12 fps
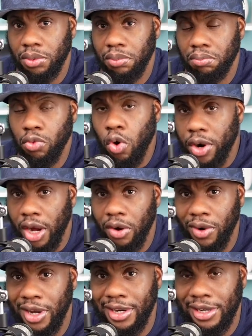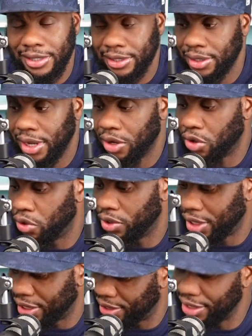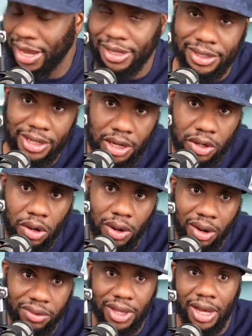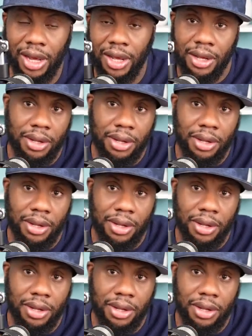more than one listen. I count as the next day, you know, after,